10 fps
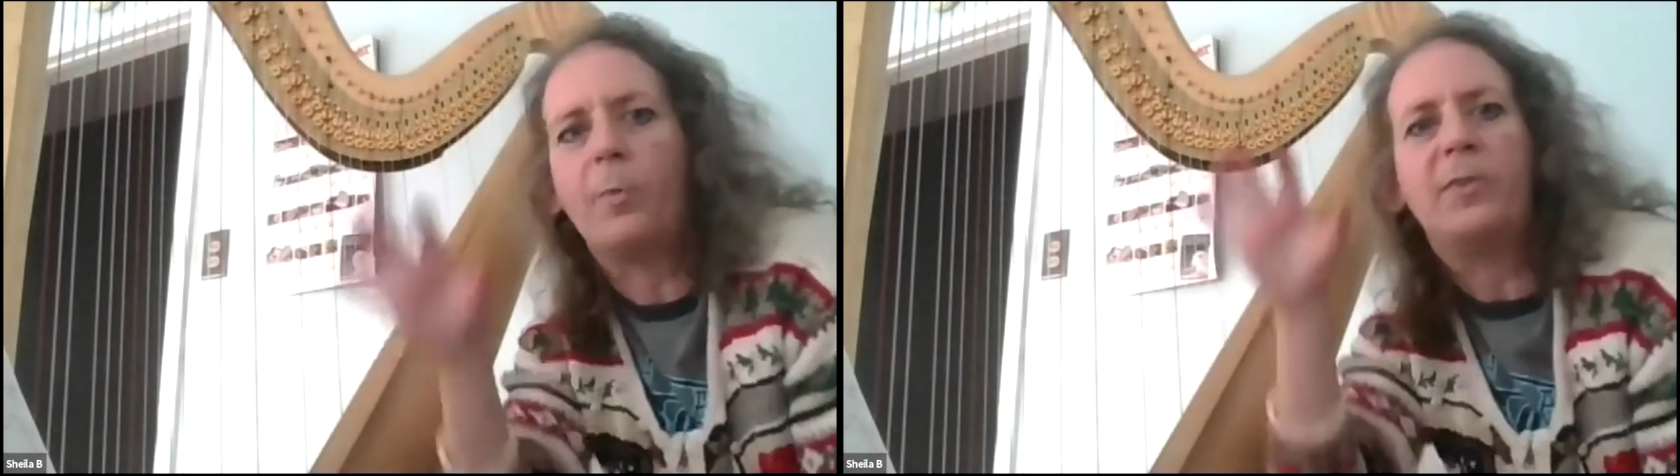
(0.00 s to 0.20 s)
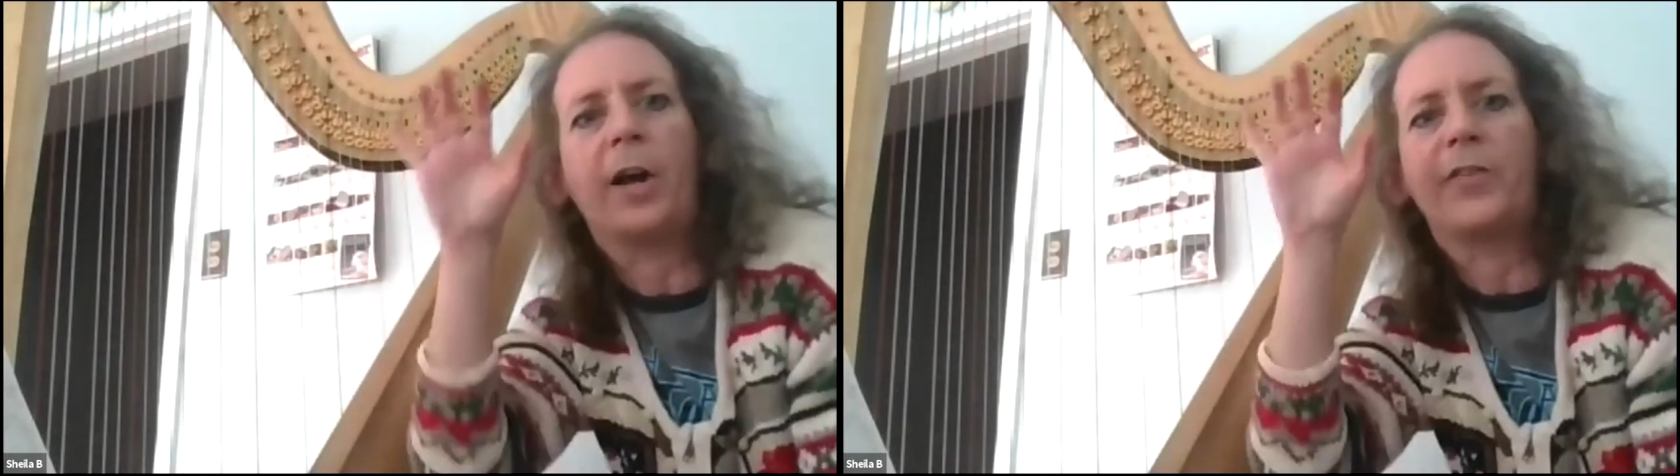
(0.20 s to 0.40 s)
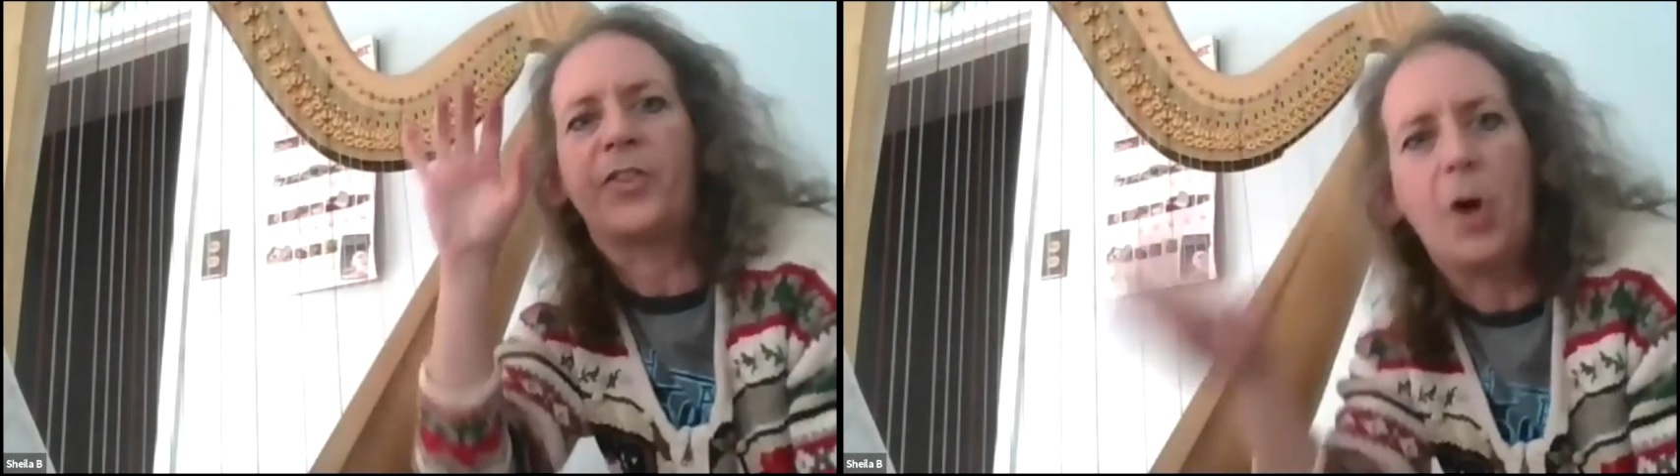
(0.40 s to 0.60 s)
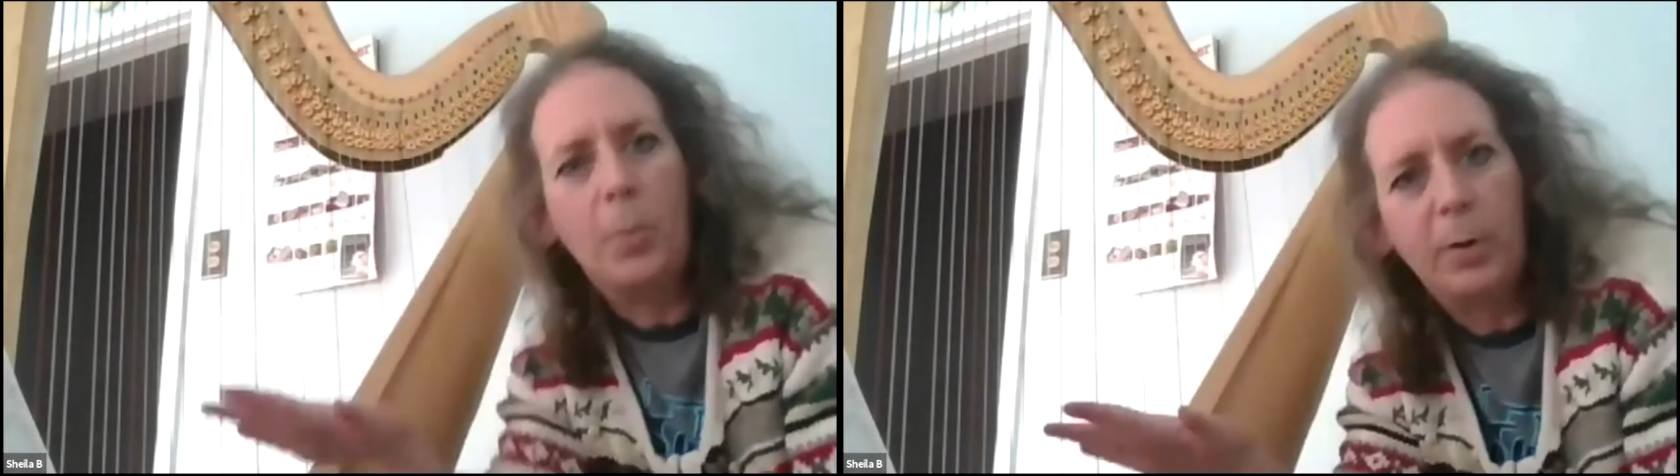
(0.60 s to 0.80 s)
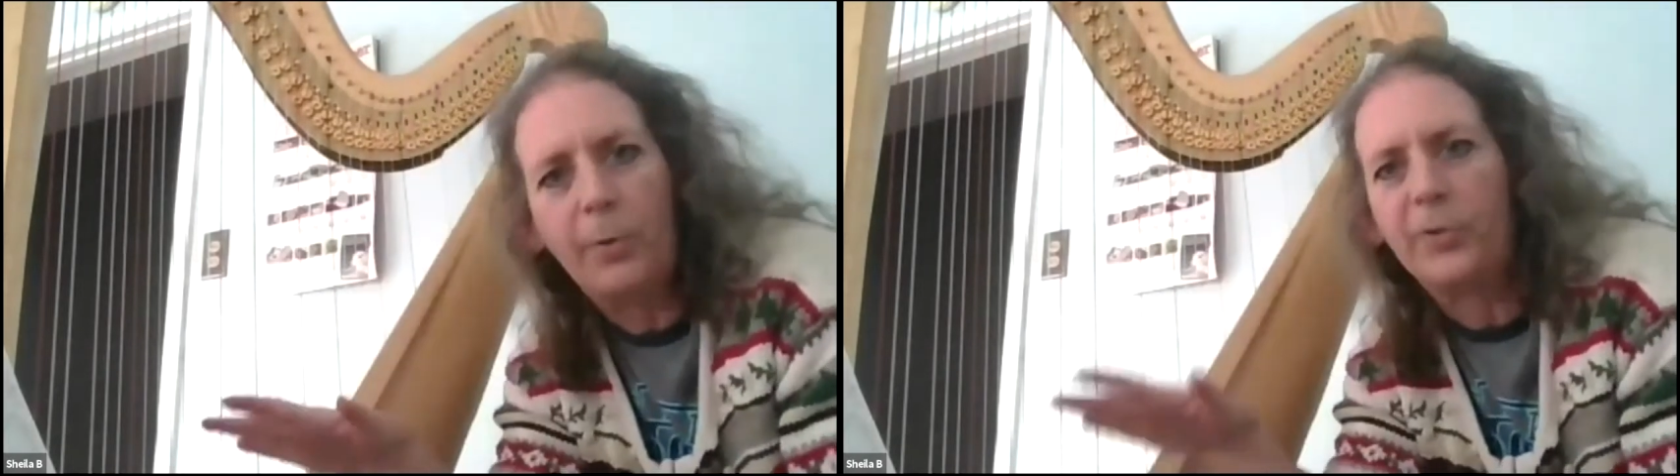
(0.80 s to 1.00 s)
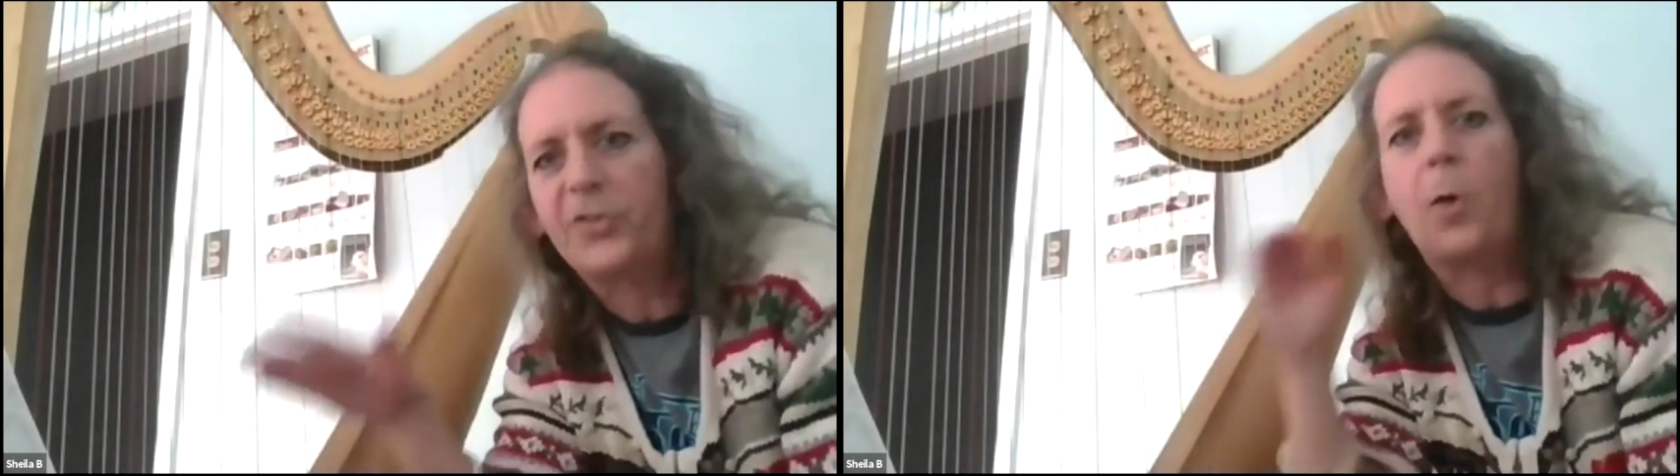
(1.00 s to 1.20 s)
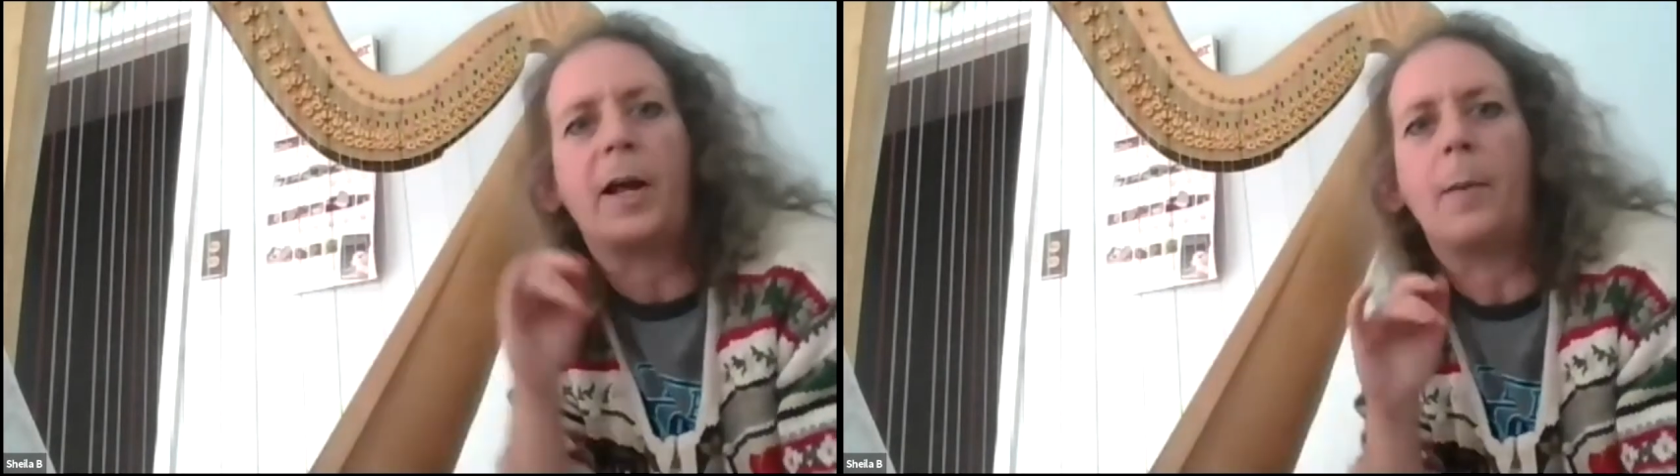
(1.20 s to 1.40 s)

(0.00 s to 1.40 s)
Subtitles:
We've got snow blowers going.